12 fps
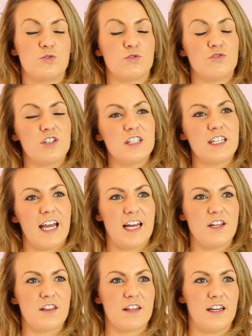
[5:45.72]
So really
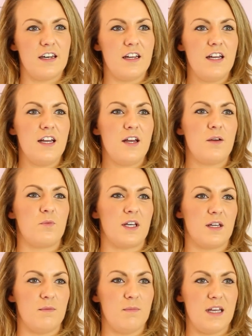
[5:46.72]
anything we
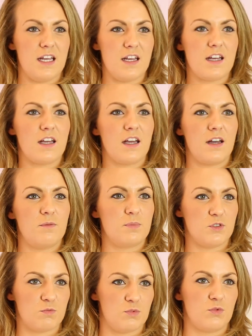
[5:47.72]
can make
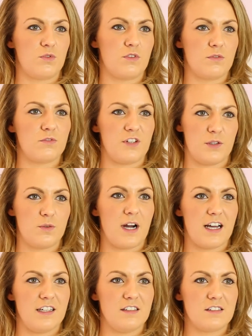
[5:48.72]
bespoke veil
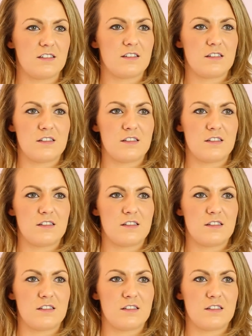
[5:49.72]
wise.